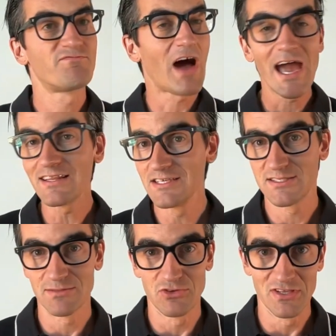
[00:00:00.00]
Finally,
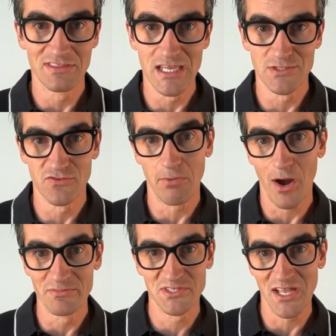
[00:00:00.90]
some good things for
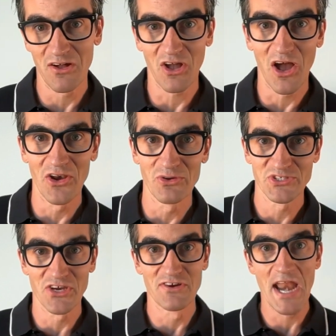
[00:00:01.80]
apartment style
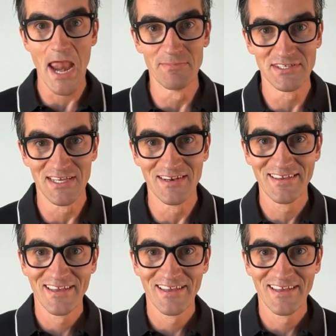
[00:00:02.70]
condos here in Edmonton.